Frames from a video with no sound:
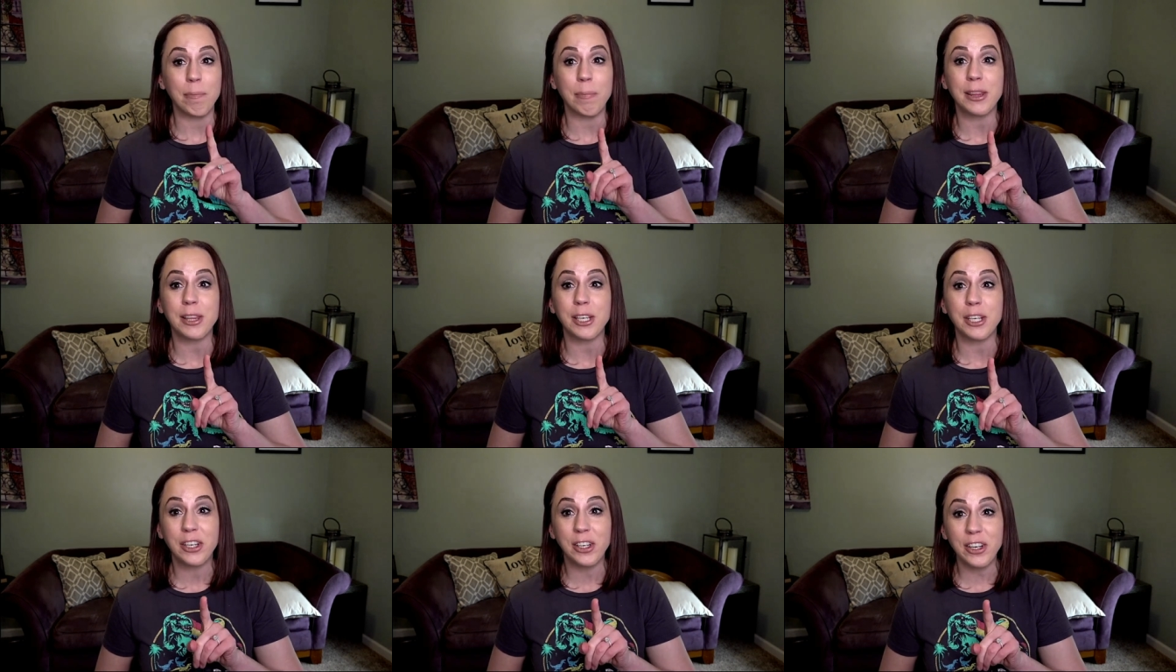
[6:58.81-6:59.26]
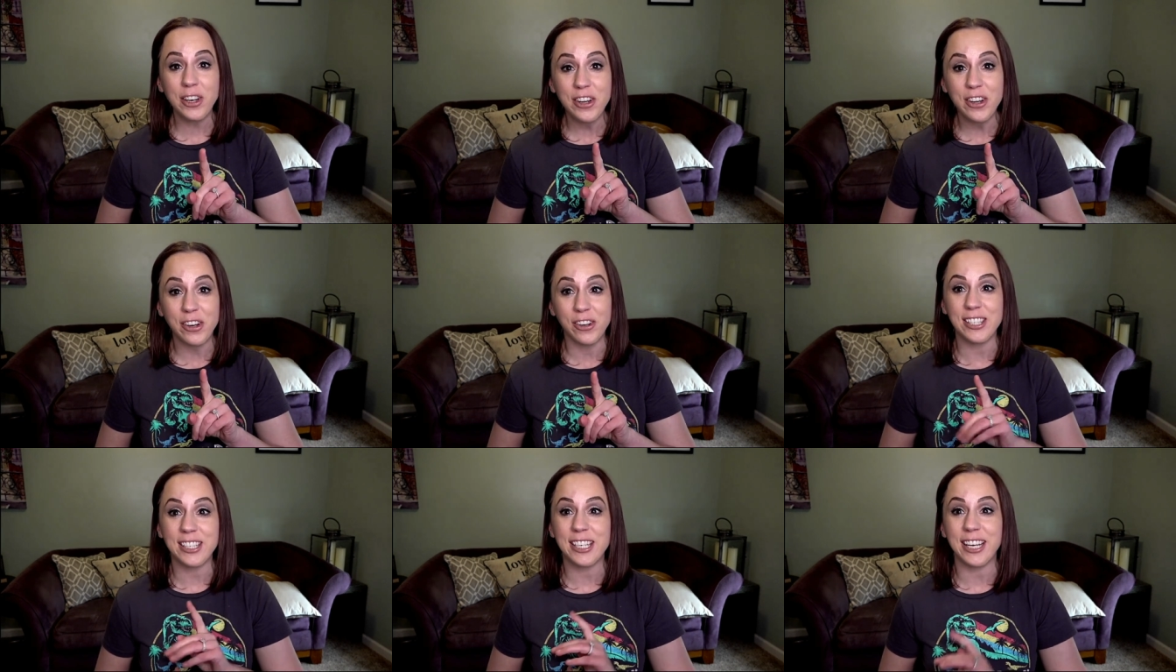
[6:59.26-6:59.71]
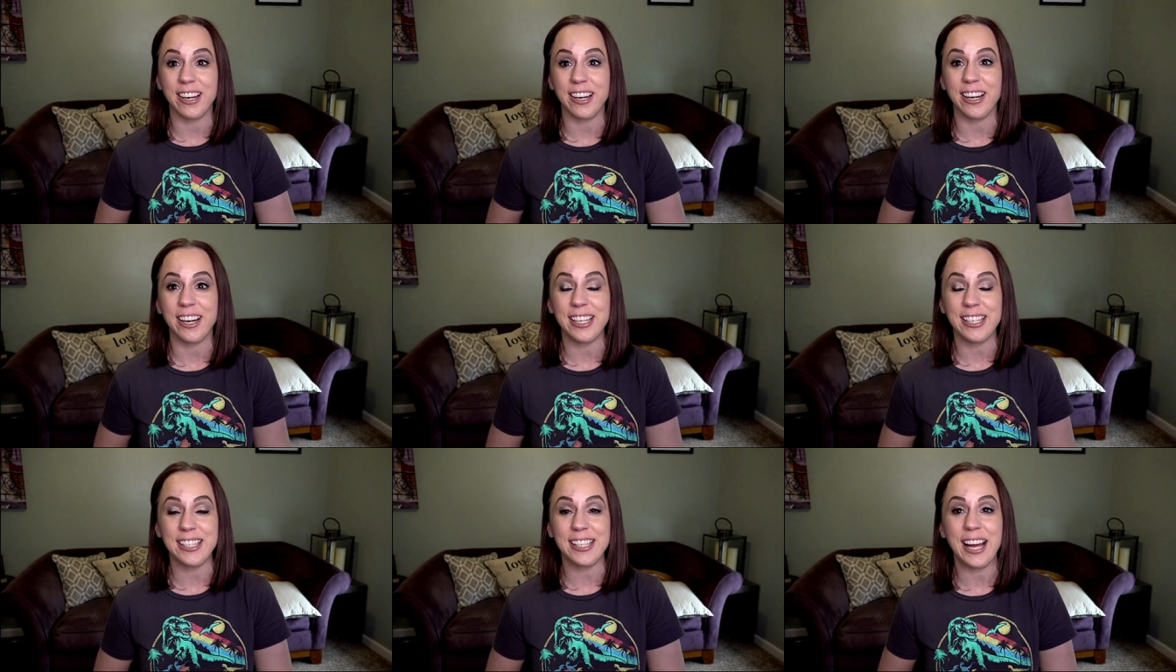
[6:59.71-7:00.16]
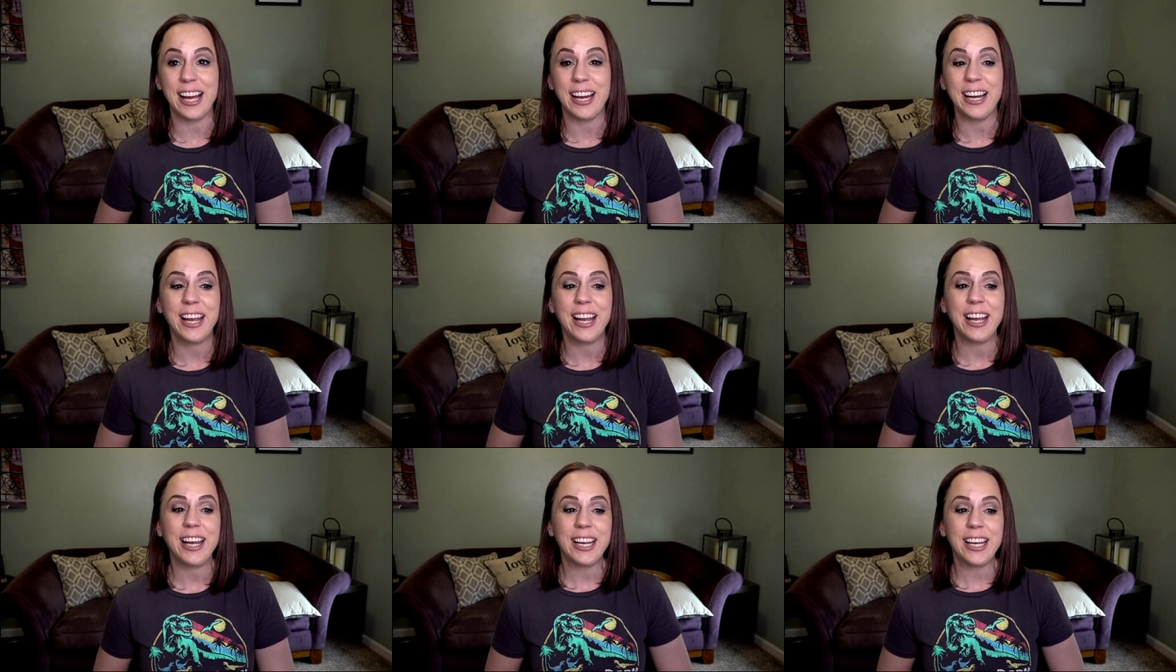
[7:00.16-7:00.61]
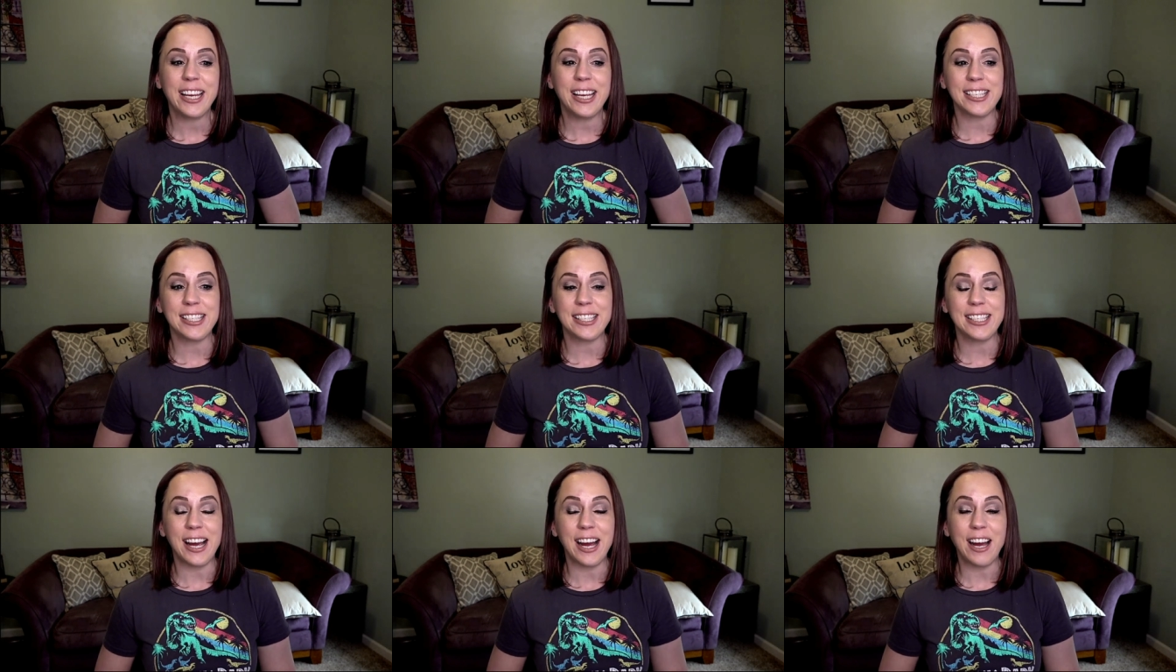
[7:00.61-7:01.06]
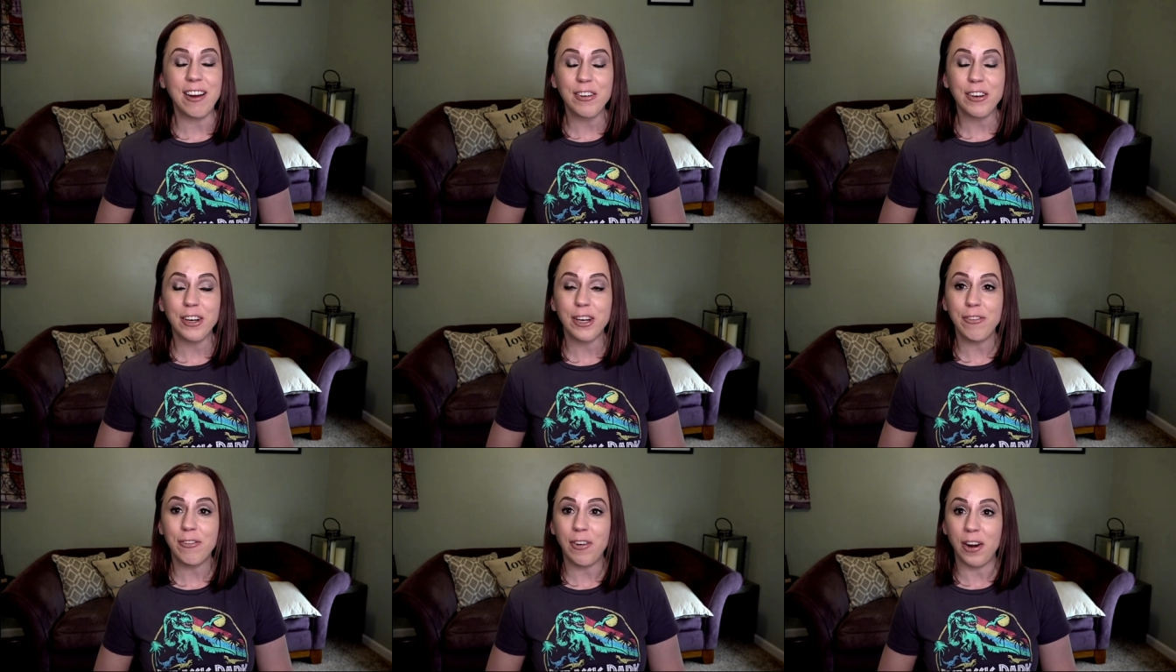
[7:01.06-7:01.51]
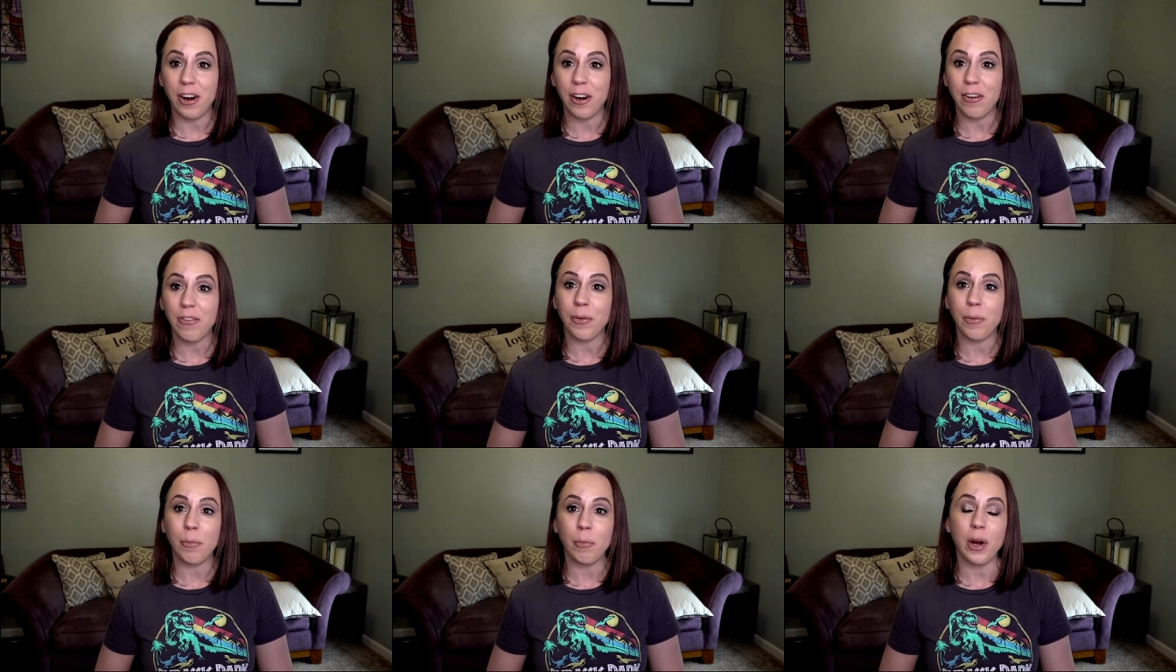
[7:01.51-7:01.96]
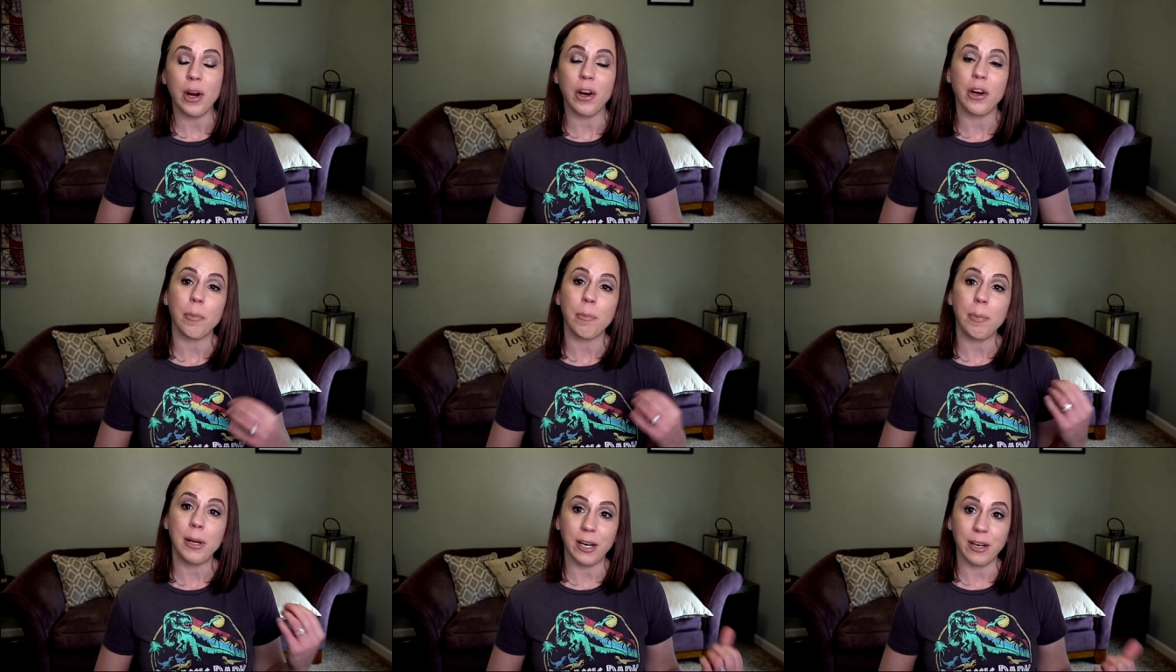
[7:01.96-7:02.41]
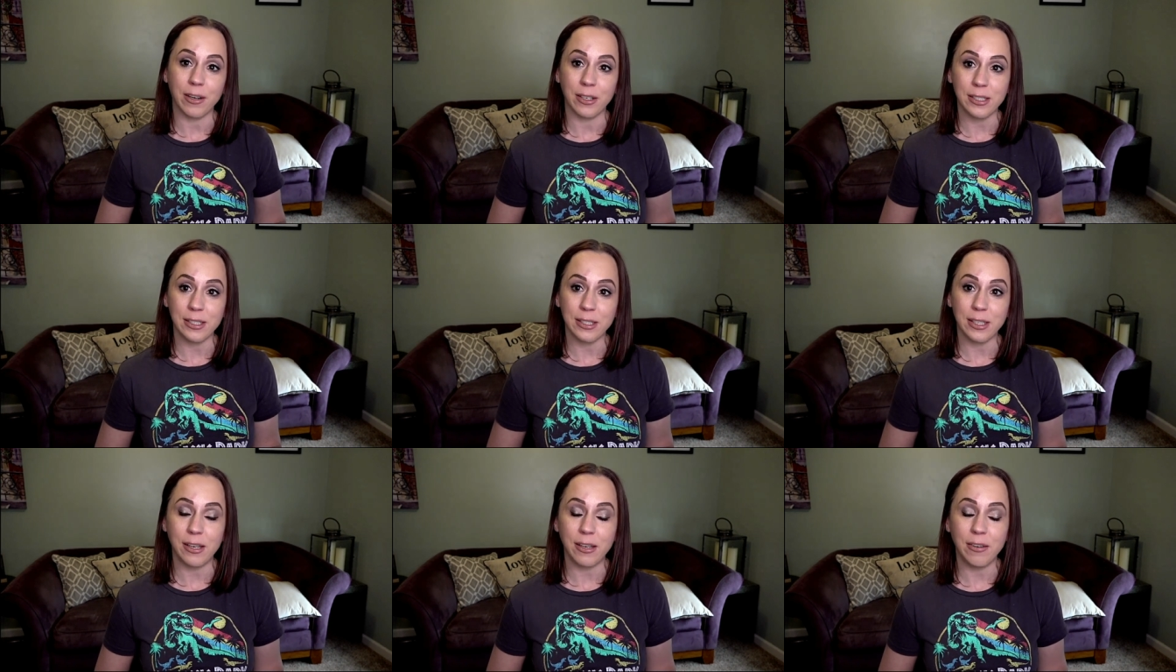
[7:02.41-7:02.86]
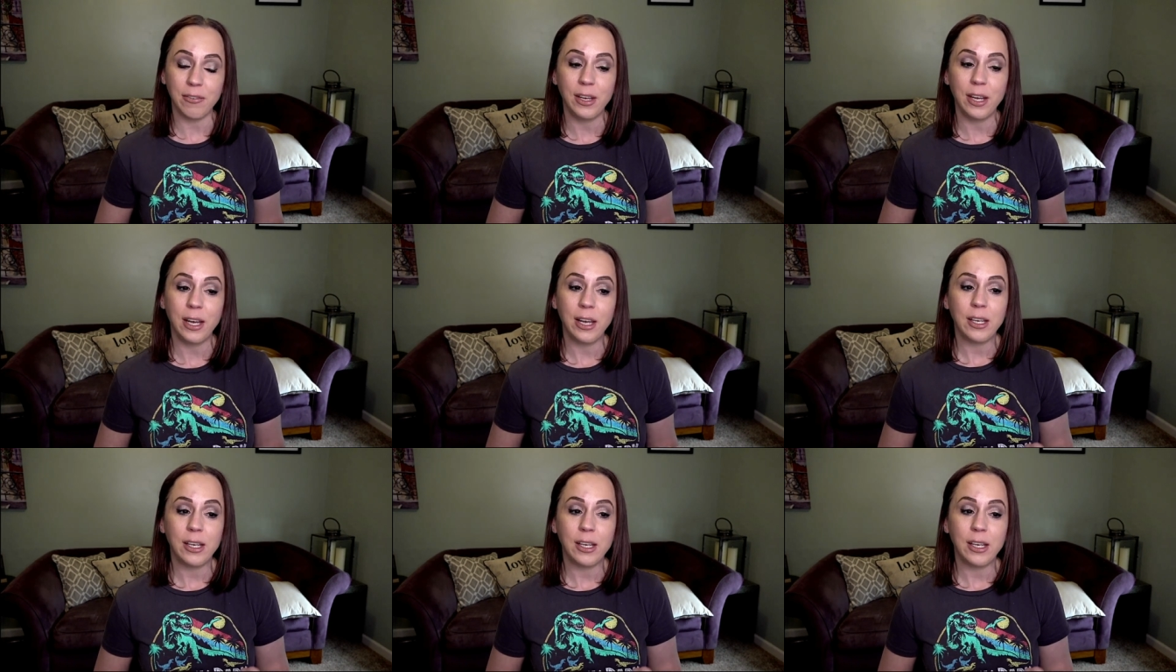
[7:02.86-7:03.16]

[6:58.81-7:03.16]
But the good news here is that he's not very far from where her parents live.